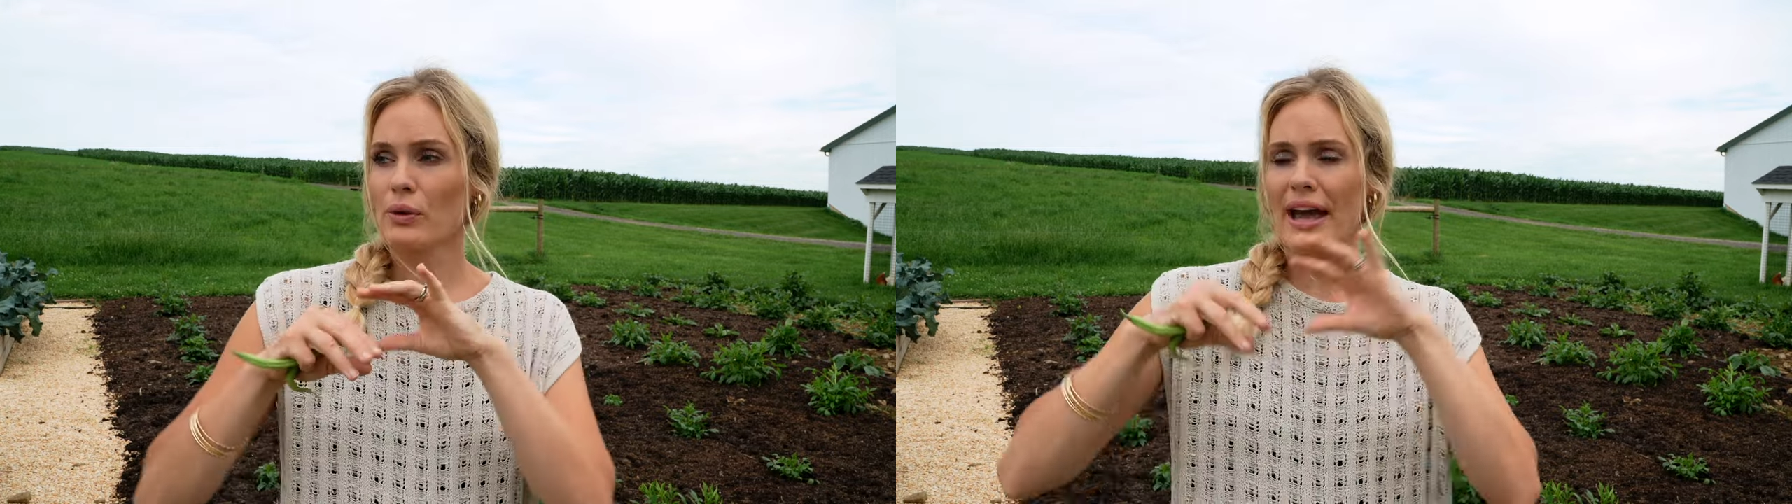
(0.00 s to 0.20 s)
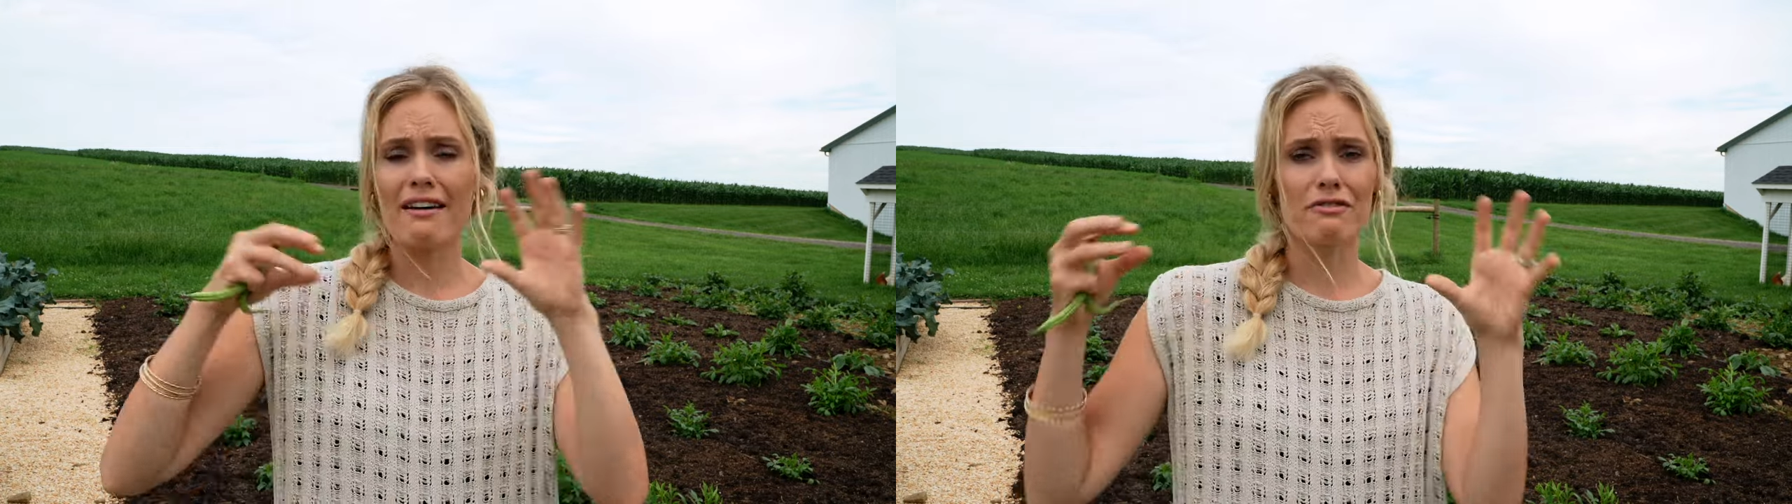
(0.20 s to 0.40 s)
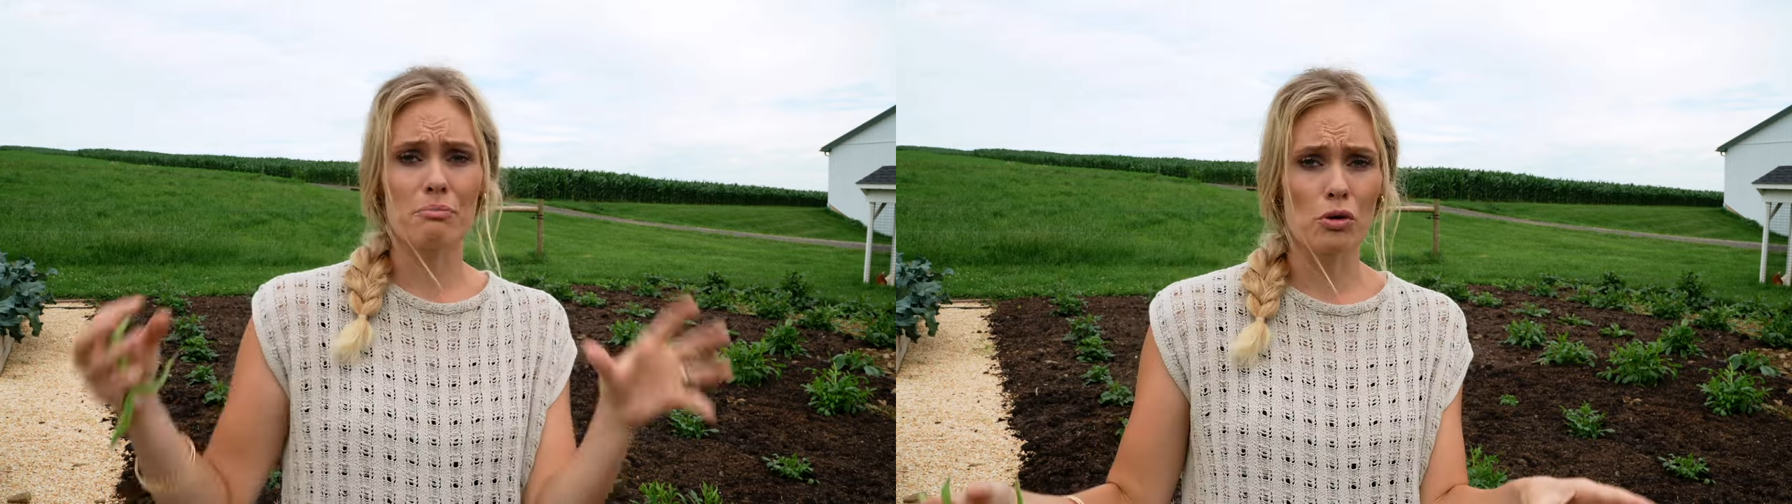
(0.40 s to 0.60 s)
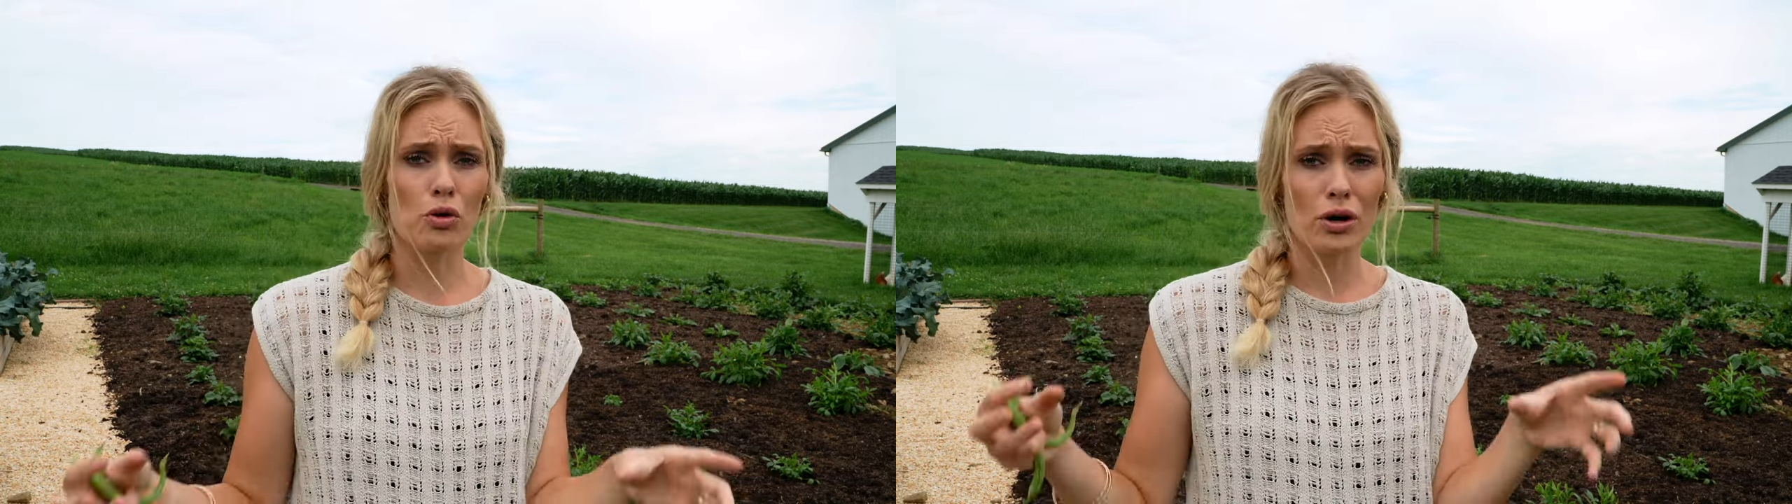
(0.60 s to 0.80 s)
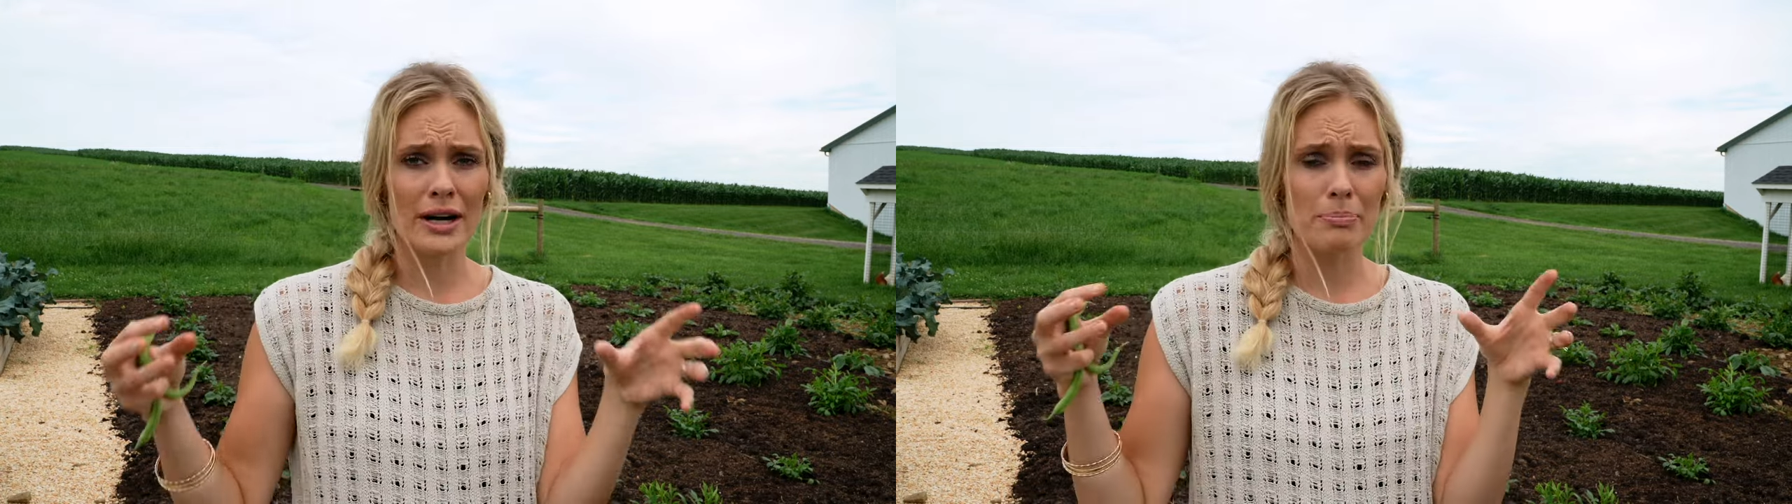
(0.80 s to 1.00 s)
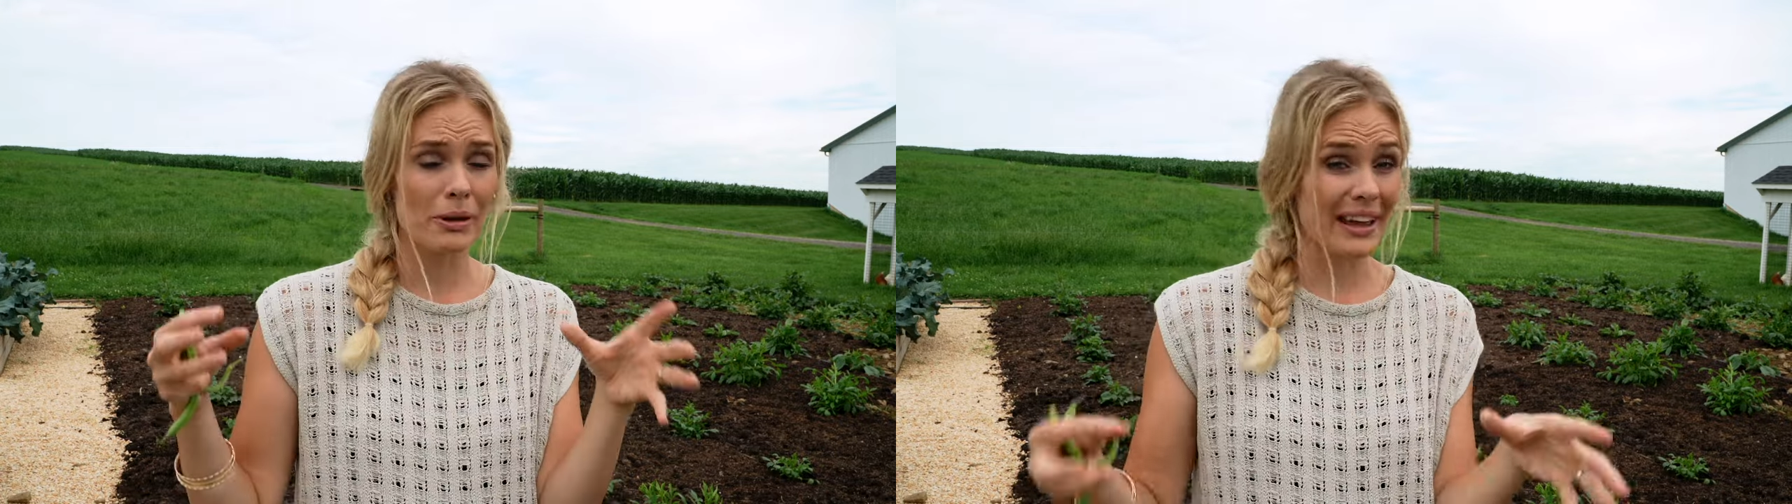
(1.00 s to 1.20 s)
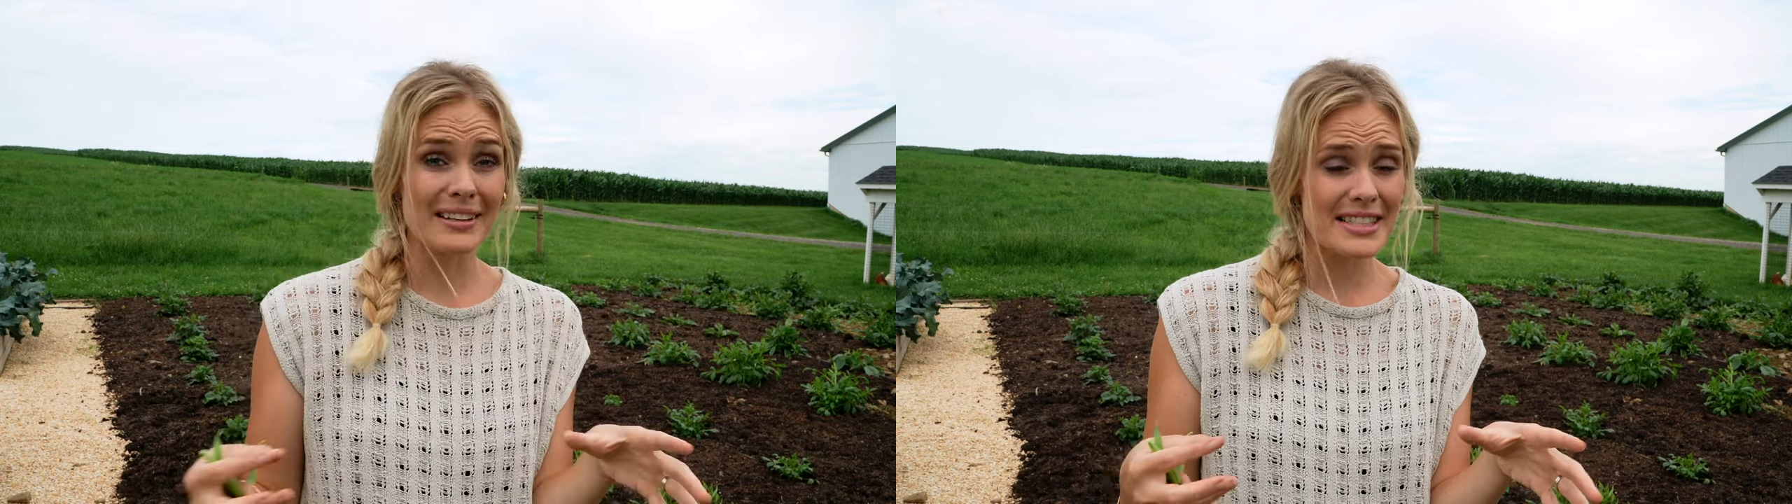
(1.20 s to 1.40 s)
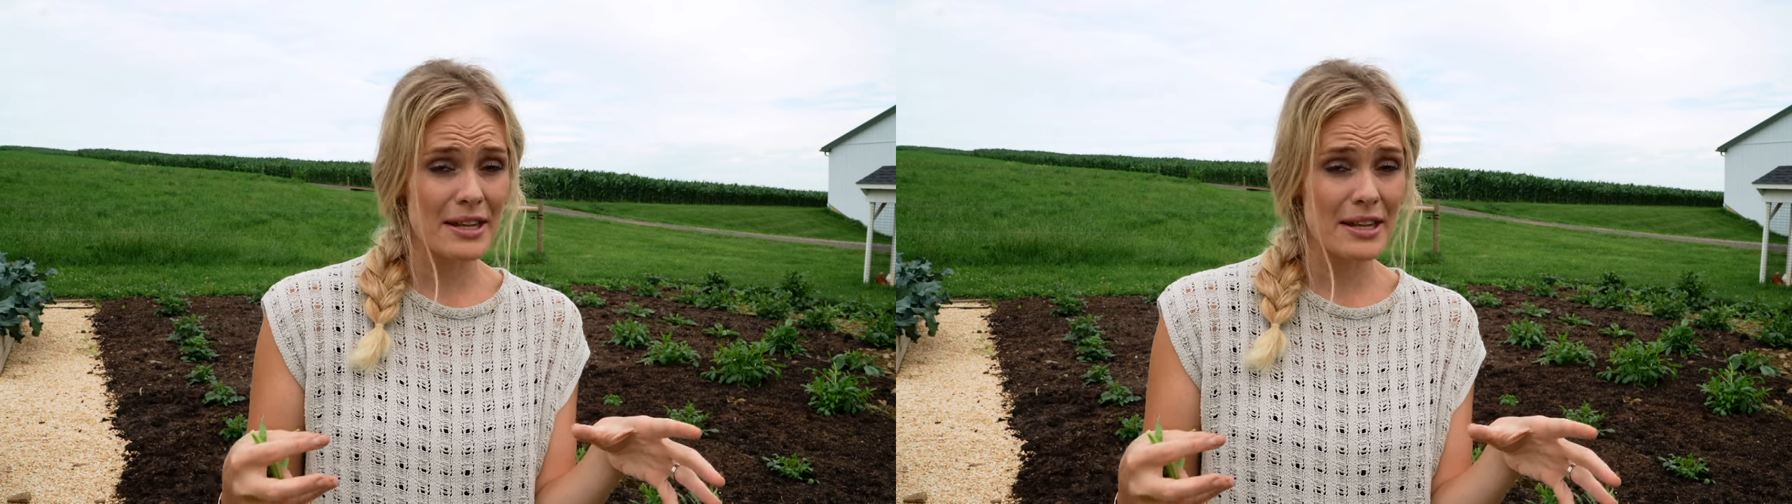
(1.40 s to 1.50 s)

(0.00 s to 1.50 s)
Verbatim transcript: We have more plants